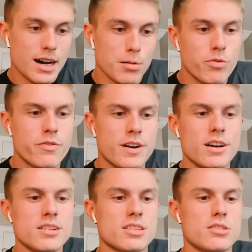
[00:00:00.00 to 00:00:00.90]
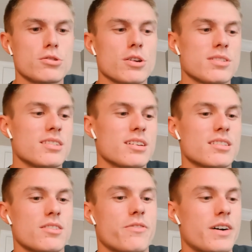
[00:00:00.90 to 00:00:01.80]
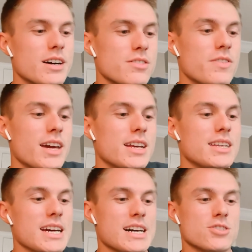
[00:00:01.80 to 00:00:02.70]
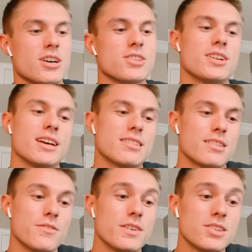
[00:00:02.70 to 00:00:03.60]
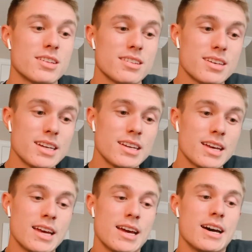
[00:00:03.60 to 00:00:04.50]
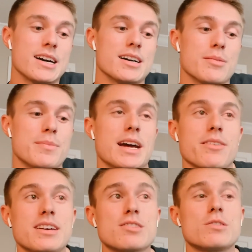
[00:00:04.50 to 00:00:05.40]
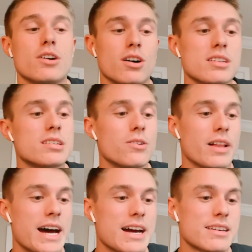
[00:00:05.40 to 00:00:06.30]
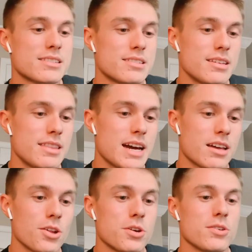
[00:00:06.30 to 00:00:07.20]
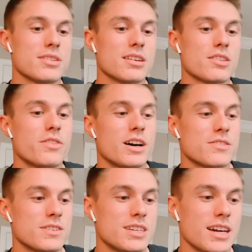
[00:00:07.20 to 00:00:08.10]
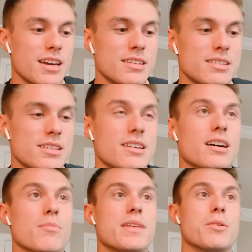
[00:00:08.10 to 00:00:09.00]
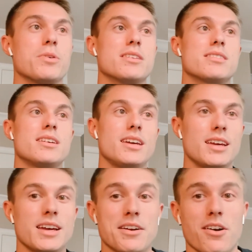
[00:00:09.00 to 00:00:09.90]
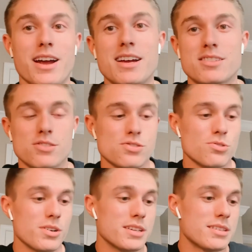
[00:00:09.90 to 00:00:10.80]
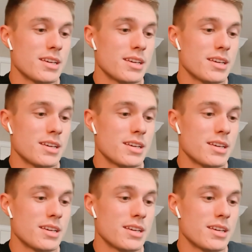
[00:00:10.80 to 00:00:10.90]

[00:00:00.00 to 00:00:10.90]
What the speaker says: First, glucose 6-phosphate dehydrogenase deficiency. Now this one also lacks that glucose 6-phosphatase that we see in our answer choice.